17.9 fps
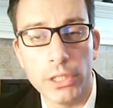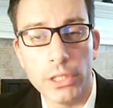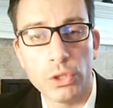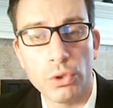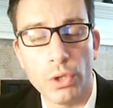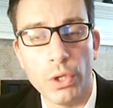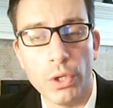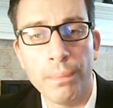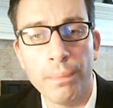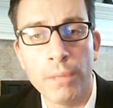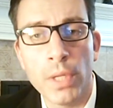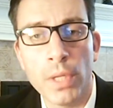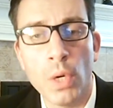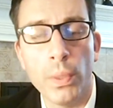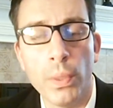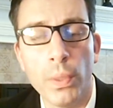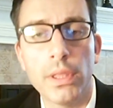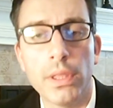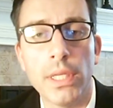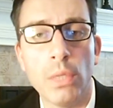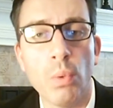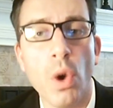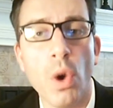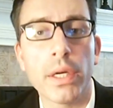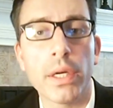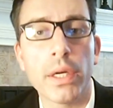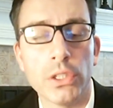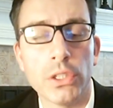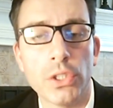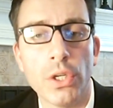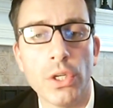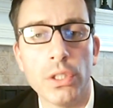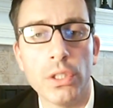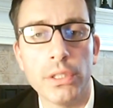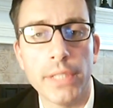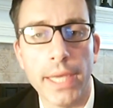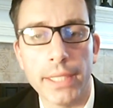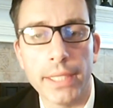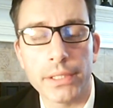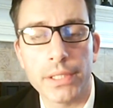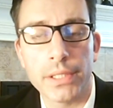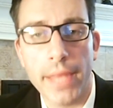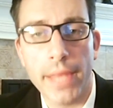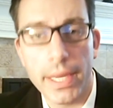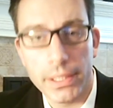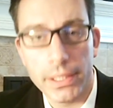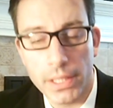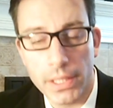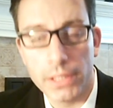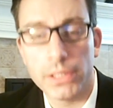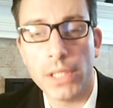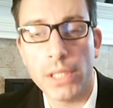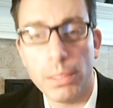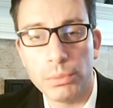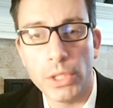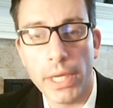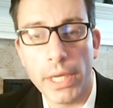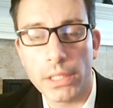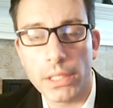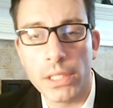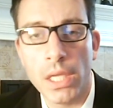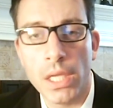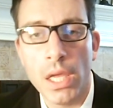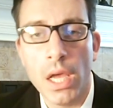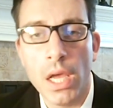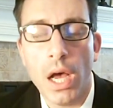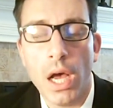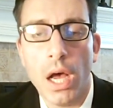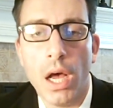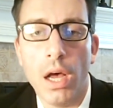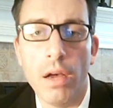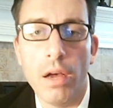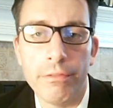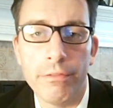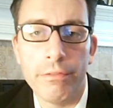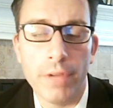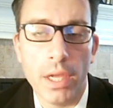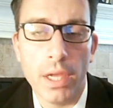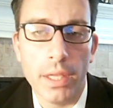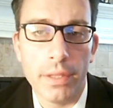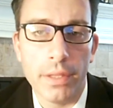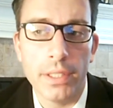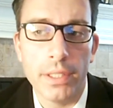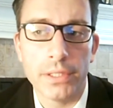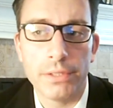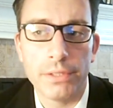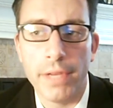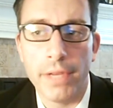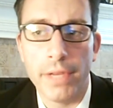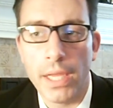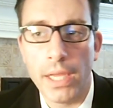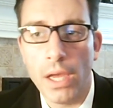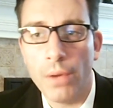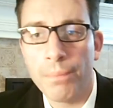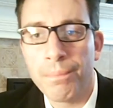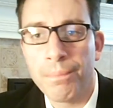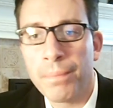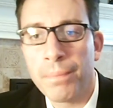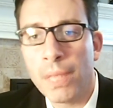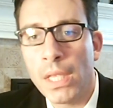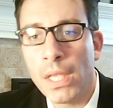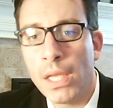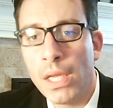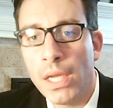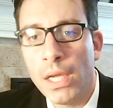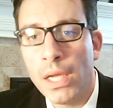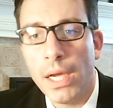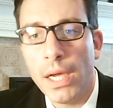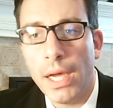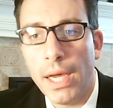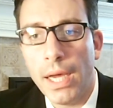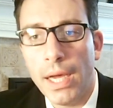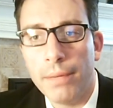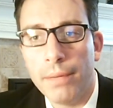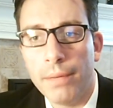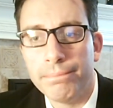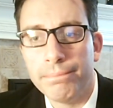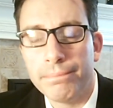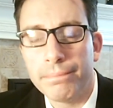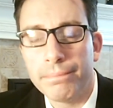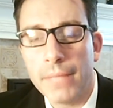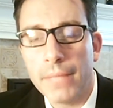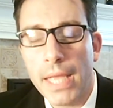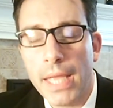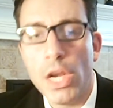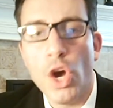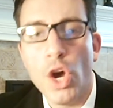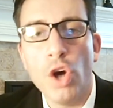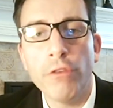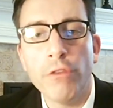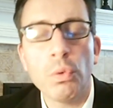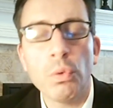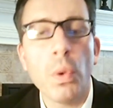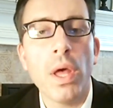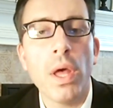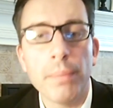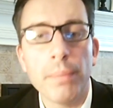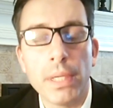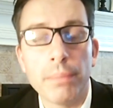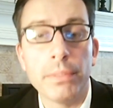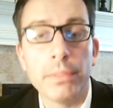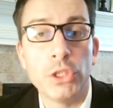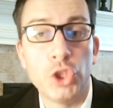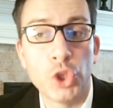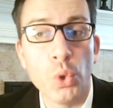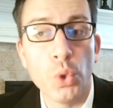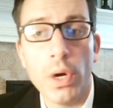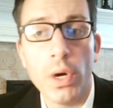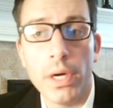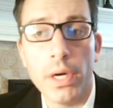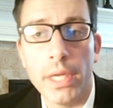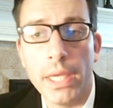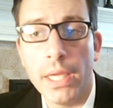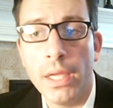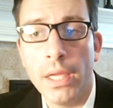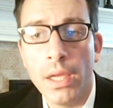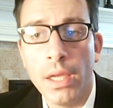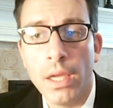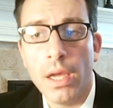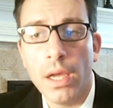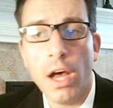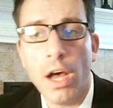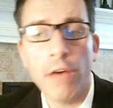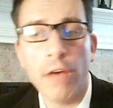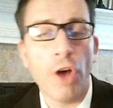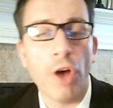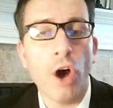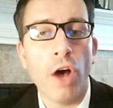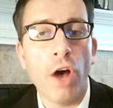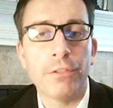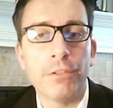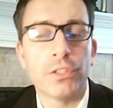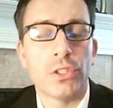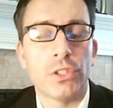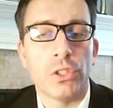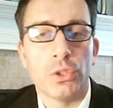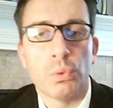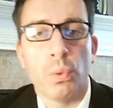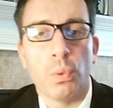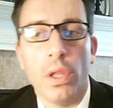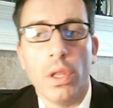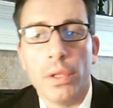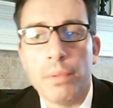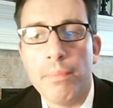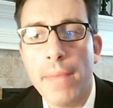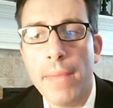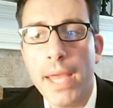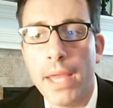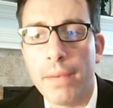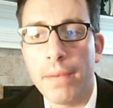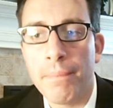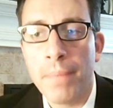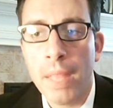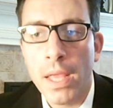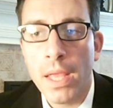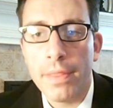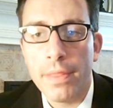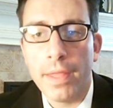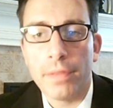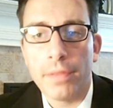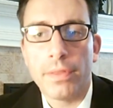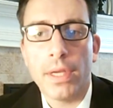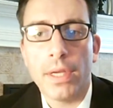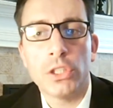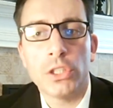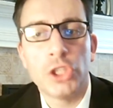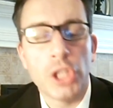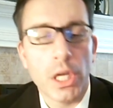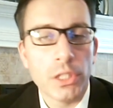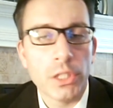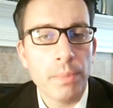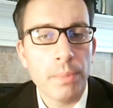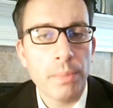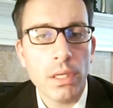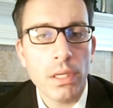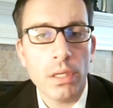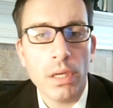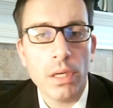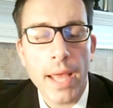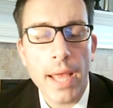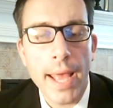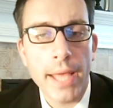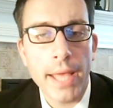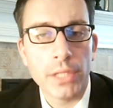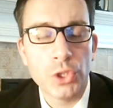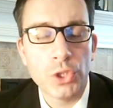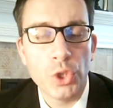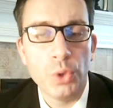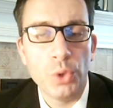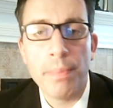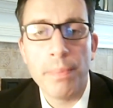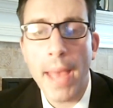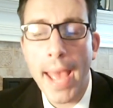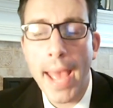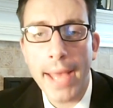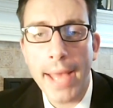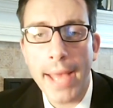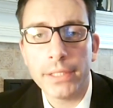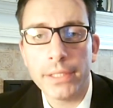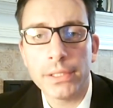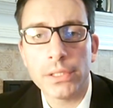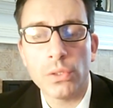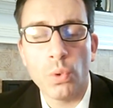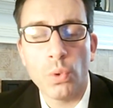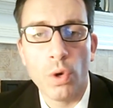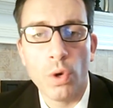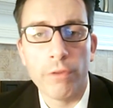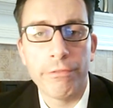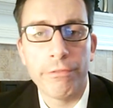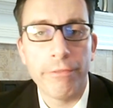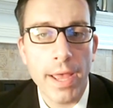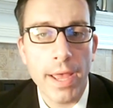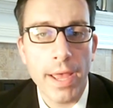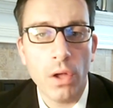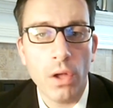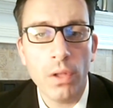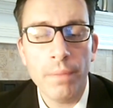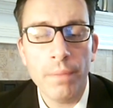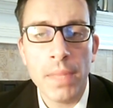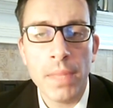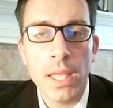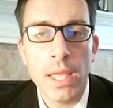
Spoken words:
true with the walk and turn test that is the subject of this video. An overwhelming majority of officers will admit that their judgment as to pass or fail